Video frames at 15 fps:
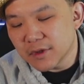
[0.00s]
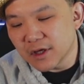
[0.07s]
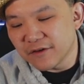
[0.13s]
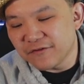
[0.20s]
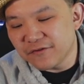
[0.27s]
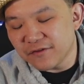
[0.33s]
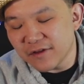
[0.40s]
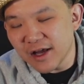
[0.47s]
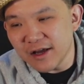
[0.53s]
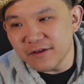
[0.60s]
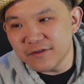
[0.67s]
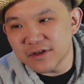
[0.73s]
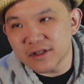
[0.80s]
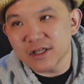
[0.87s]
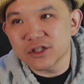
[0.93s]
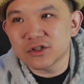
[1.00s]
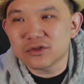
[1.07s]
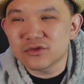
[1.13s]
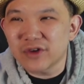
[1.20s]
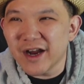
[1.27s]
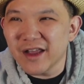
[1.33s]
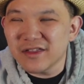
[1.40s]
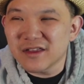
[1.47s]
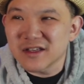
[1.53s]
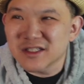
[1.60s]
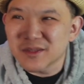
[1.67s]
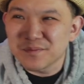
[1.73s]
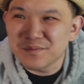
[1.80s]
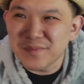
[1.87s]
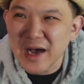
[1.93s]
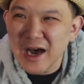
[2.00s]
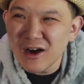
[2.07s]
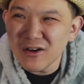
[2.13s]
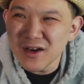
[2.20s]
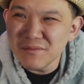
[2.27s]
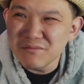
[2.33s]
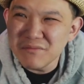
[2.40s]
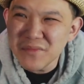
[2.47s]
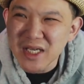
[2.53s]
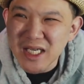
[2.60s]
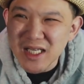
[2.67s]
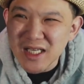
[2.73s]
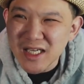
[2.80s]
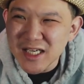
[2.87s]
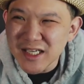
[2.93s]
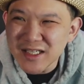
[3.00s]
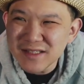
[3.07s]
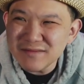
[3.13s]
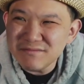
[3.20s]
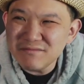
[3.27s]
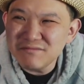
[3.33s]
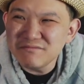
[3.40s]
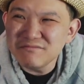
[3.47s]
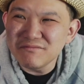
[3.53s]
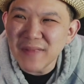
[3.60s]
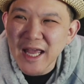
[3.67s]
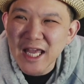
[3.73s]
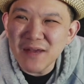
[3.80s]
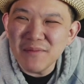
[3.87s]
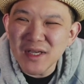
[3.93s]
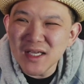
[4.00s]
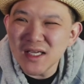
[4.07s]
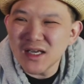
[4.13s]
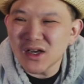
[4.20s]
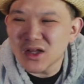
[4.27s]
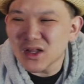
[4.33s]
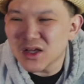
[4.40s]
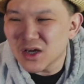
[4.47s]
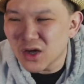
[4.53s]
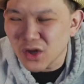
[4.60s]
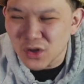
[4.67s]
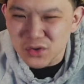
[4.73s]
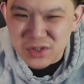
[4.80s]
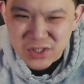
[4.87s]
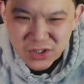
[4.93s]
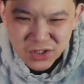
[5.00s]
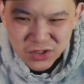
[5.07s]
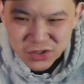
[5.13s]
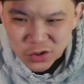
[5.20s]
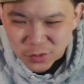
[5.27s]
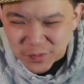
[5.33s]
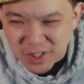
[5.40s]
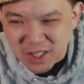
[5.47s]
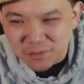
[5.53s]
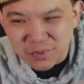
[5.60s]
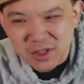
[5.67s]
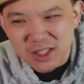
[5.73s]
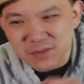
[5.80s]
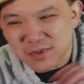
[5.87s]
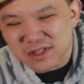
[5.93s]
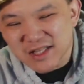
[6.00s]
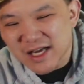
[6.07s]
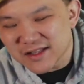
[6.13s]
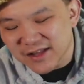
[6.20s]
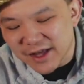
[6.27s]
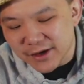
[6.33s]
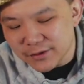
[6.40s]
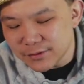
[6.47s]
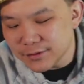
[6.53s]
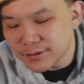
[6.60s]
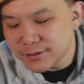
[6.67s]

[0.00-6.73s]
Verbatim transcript: flavor, the strength is about a medium, maybe closer to medium plus, but not there.